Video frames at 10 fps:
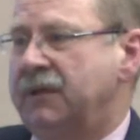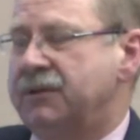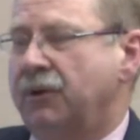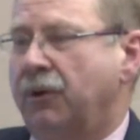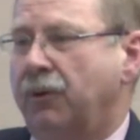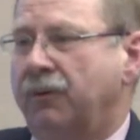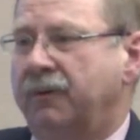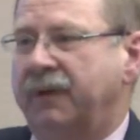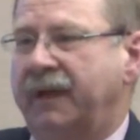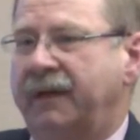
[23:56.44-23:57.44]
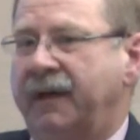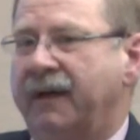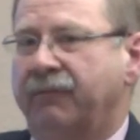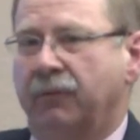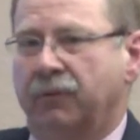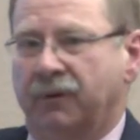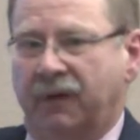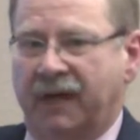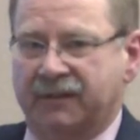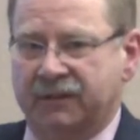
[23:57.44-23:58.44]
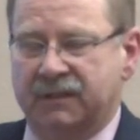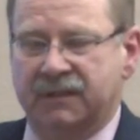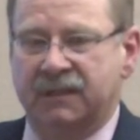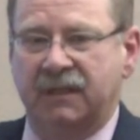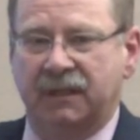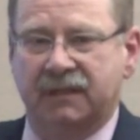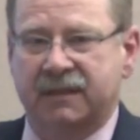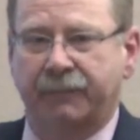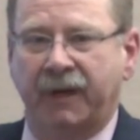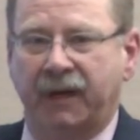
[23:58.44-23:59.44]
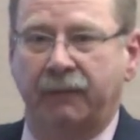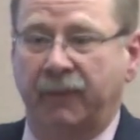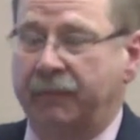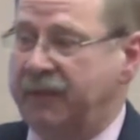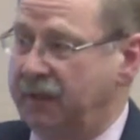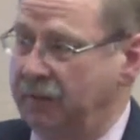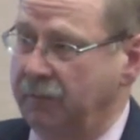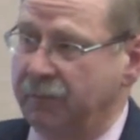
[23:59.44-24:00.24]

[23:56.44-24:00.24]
So they never were actually seen except by maybe the